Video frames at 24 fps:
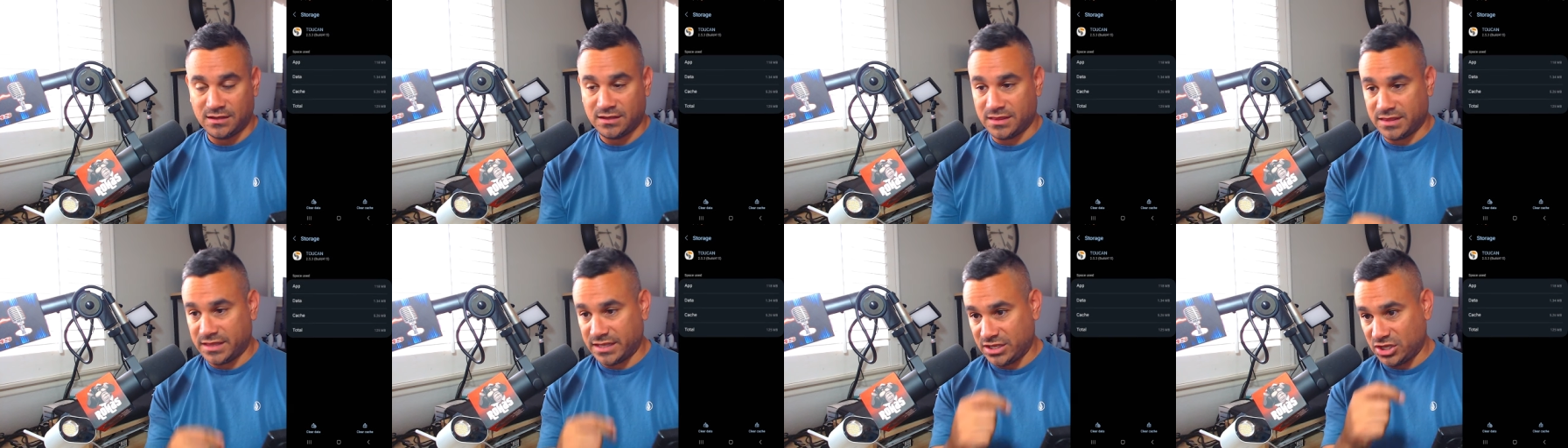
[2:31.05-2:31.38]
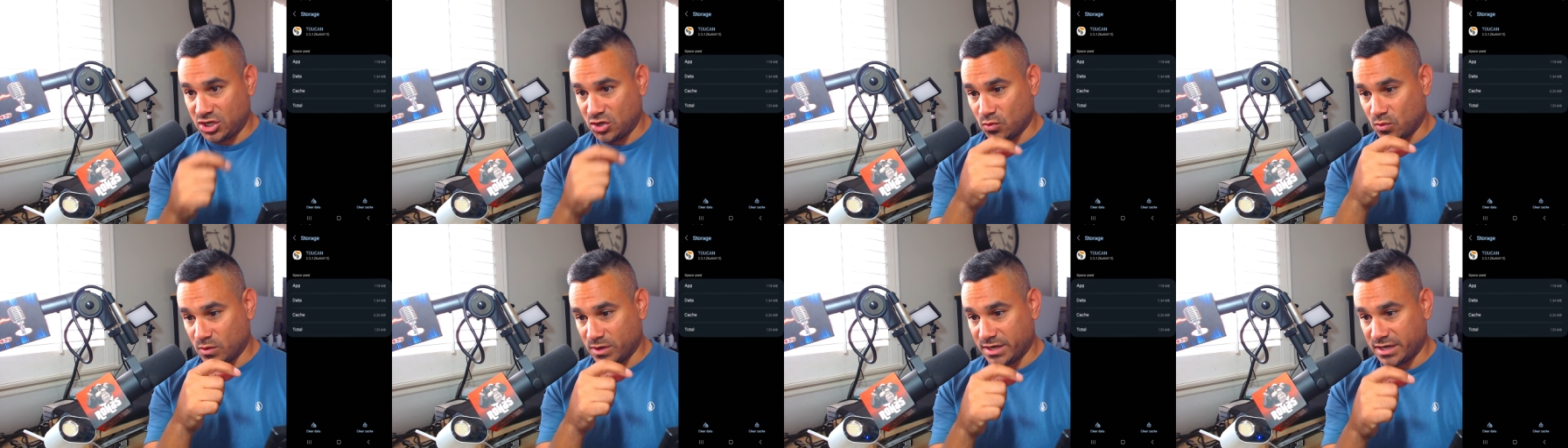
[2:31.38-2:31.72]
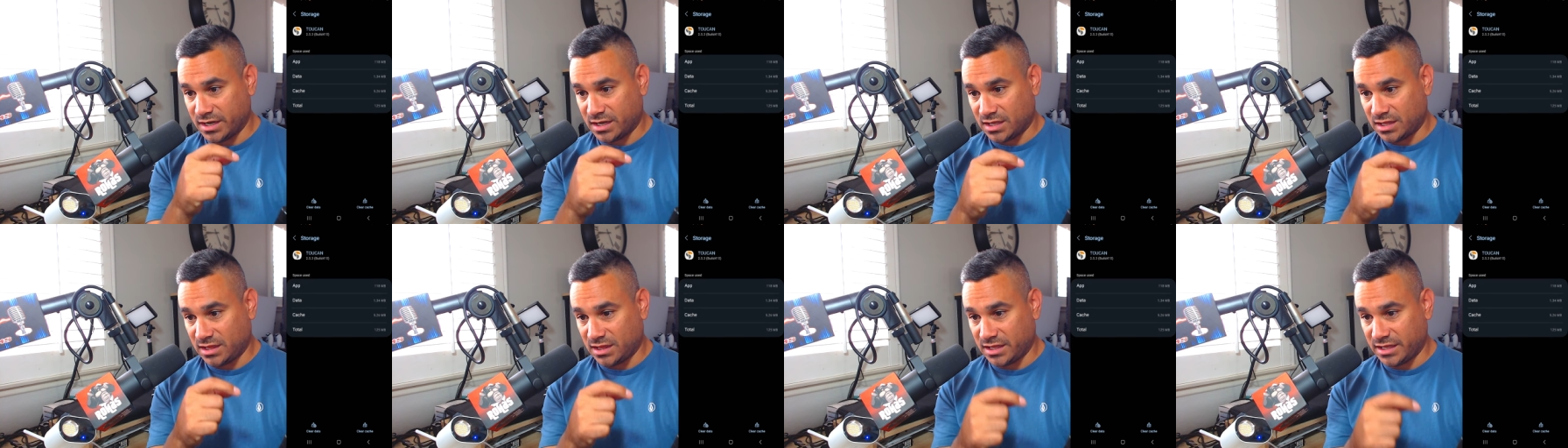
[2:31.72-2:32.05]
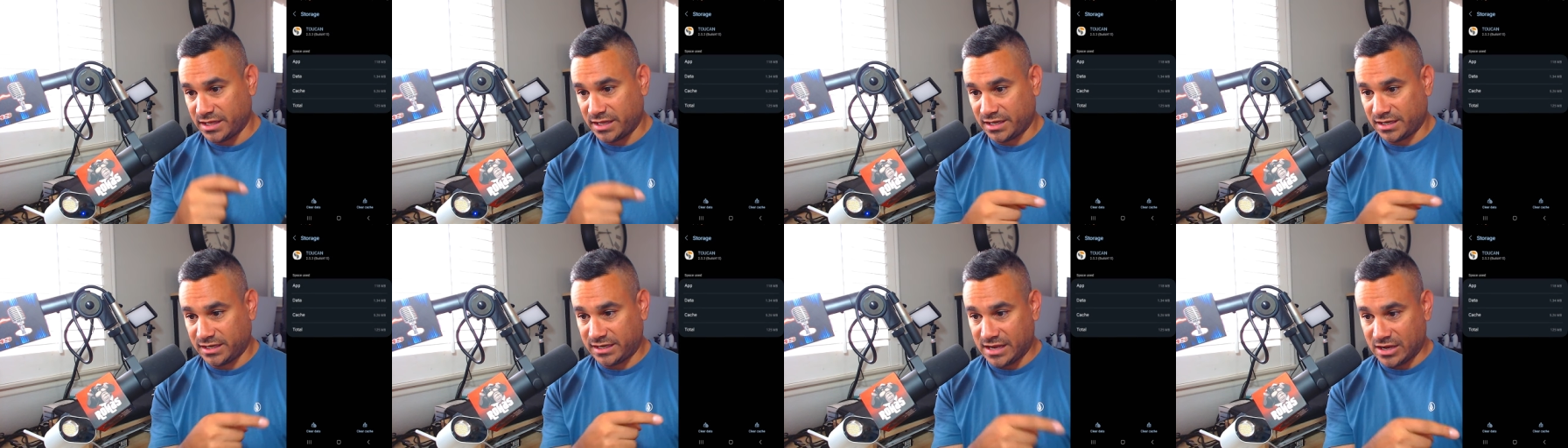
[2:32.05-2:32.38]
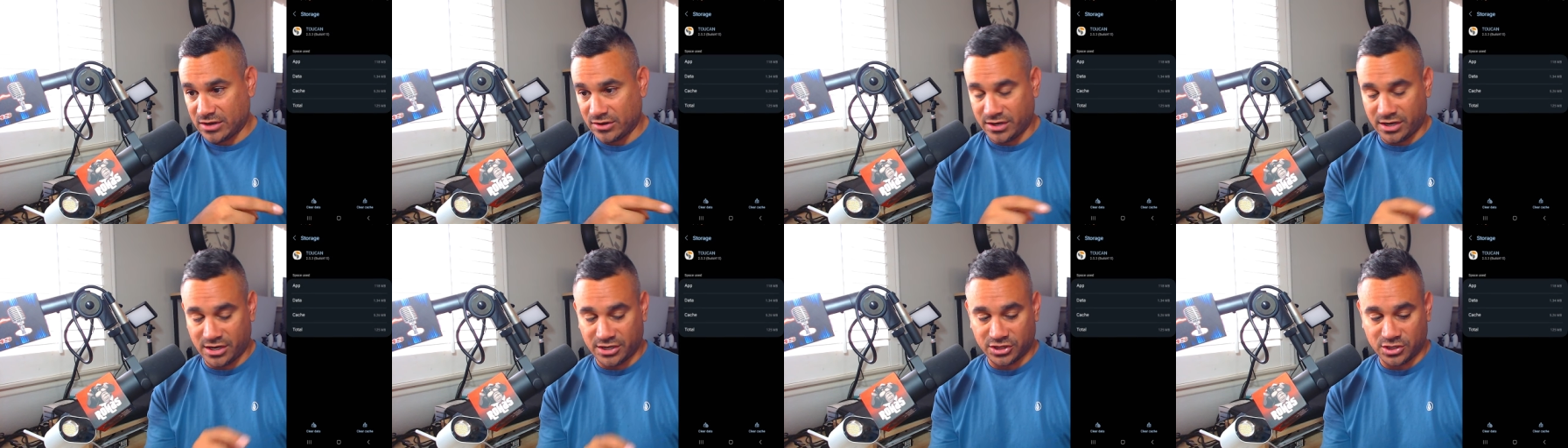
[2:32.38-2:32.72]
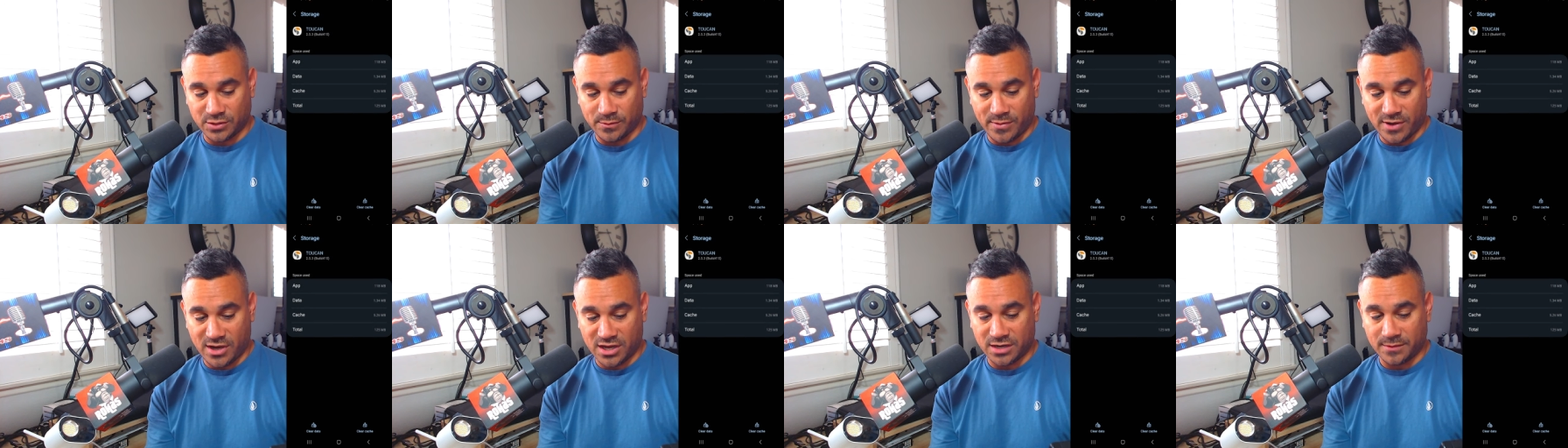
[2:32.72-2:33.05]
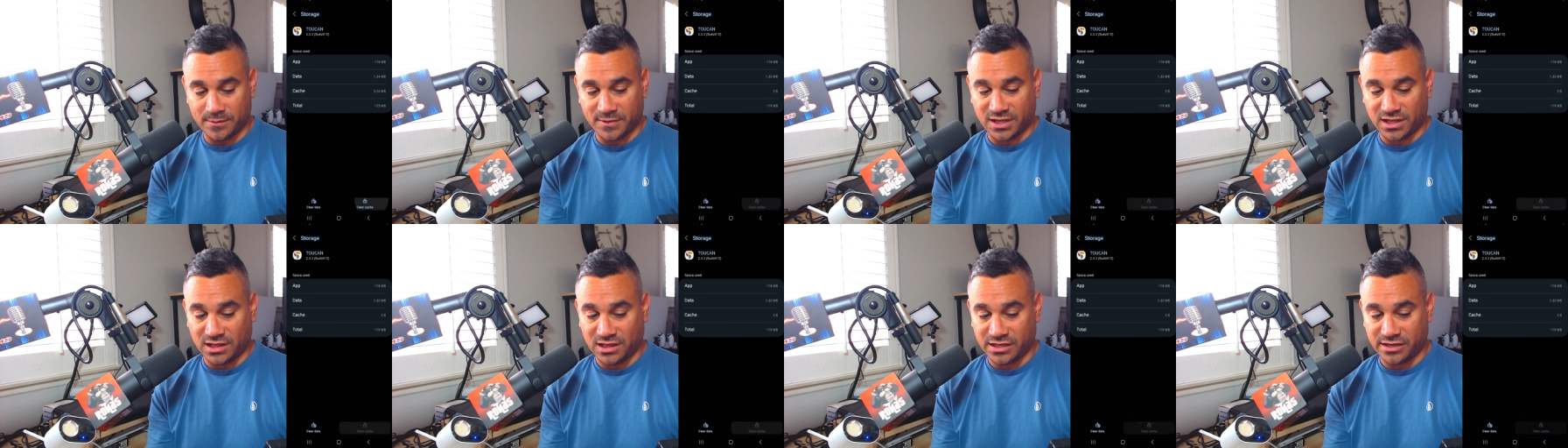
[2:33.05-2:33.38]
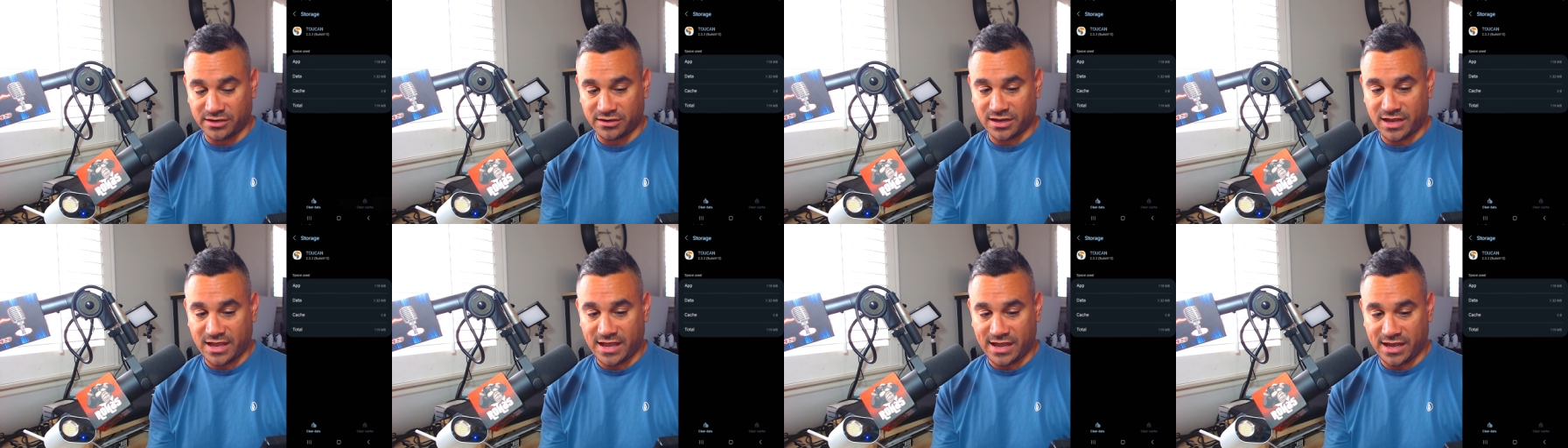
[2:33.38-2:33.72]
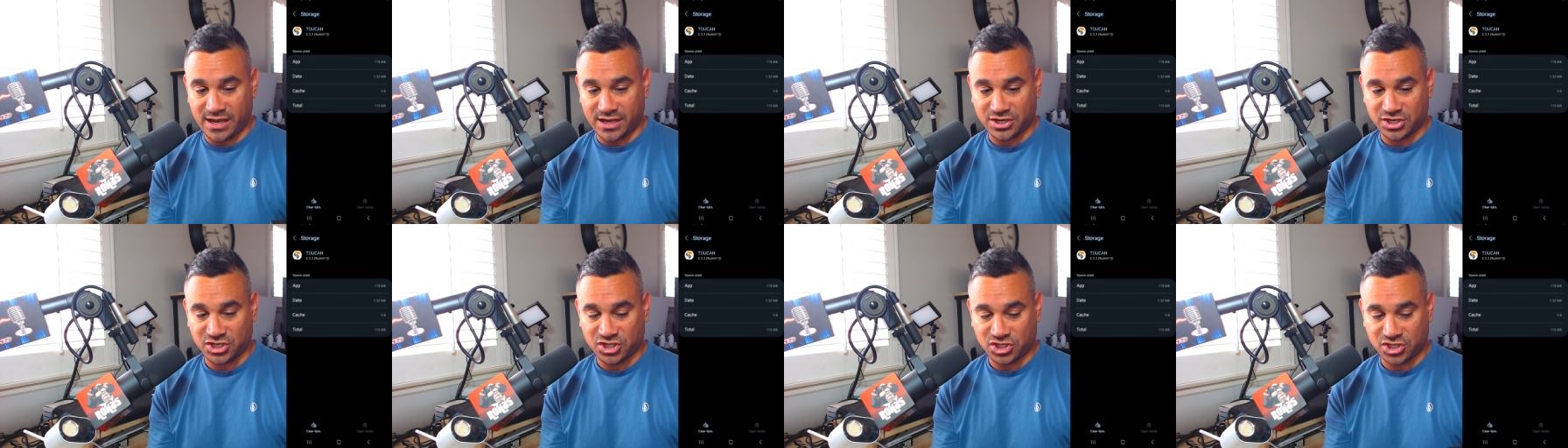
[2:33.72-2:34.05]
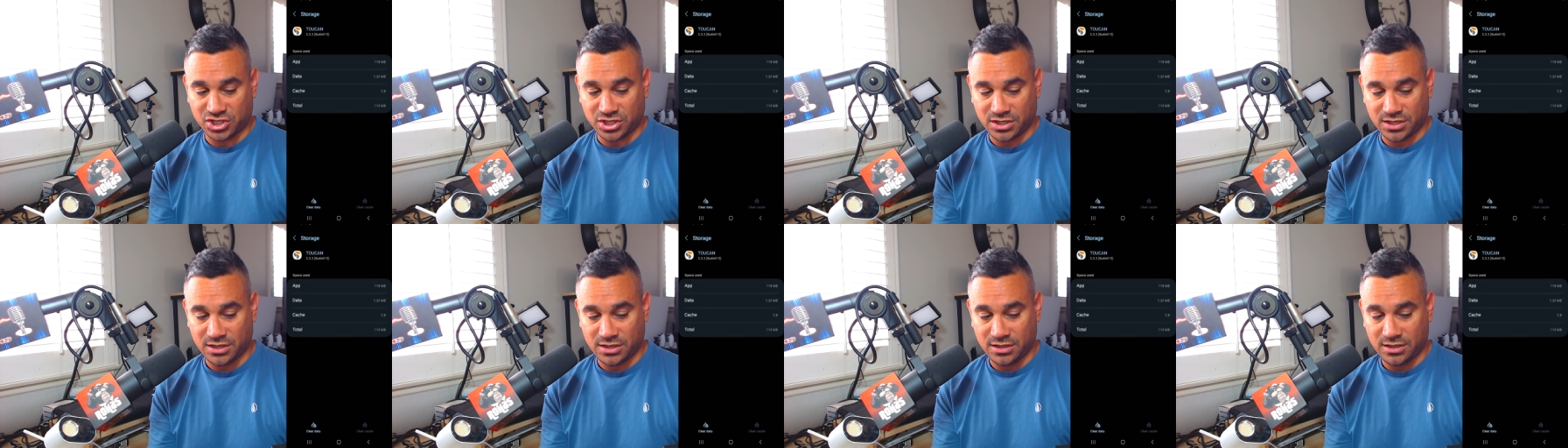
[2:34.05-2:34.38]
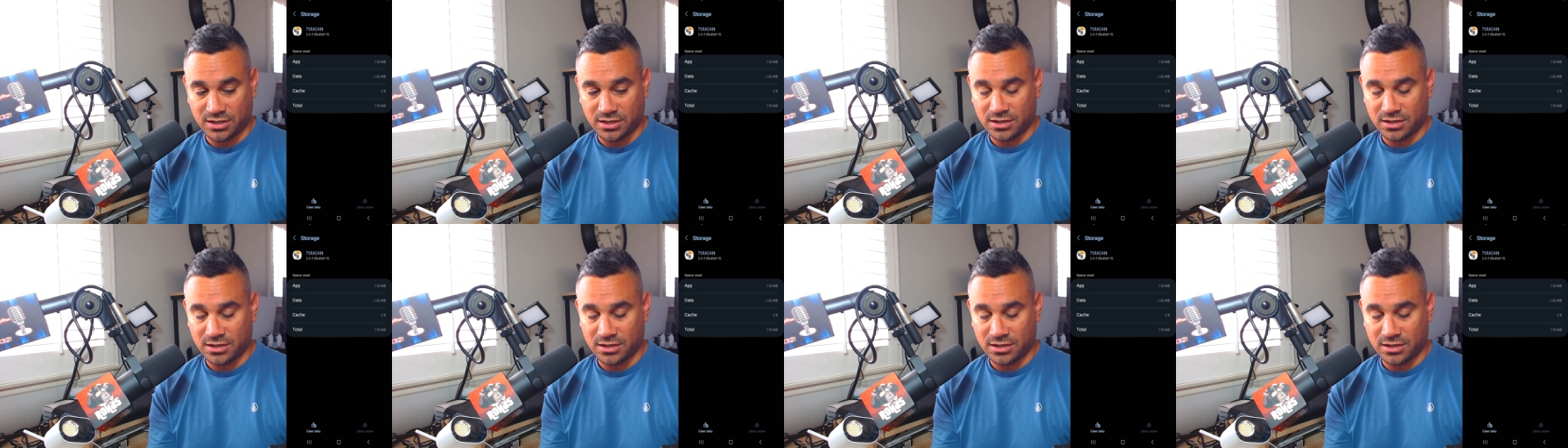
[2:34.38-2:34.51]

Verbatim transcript: then you want to click down here at the bottom clear cache